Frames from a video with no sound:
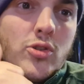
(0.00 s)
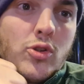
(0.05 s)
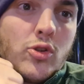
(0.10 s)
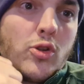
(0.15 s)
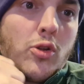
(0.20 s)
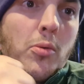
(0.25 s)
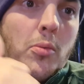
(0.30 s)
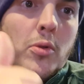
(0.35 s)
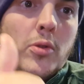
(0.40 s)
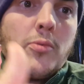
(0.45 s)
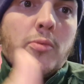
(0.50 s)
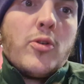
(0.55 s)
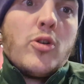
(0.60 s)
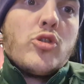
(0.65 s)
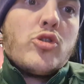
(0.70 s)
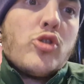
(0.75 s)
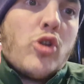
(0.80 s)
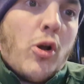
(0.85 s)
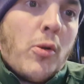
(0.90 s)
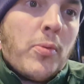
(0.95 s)
So come on you
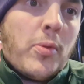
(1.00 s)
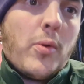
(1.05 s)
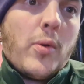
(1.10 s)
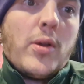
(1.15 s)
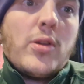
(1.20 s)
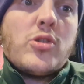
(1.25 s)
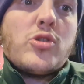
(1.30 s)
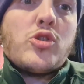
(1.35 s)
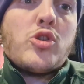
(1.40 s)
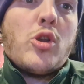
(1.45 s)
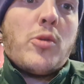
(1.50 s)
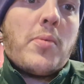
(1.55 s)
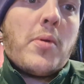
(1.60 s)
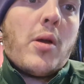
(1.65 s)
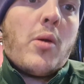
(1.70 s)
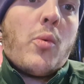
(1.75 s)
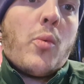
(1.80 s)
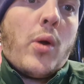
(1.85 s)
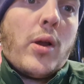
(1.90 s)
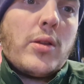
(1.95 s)
guys, up lights,
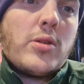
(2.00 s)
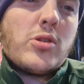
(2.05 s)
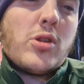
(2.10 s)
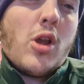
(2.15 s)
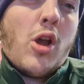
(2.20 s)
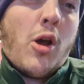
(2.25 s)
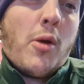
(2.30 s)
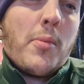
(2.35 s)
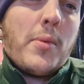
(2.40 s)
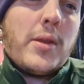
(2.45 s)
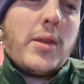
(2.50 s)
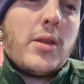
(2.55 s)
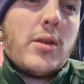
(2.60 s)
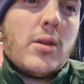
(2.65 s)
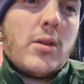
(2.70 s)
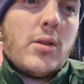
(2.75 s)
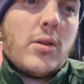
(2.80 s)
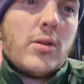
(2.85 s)
super lights army.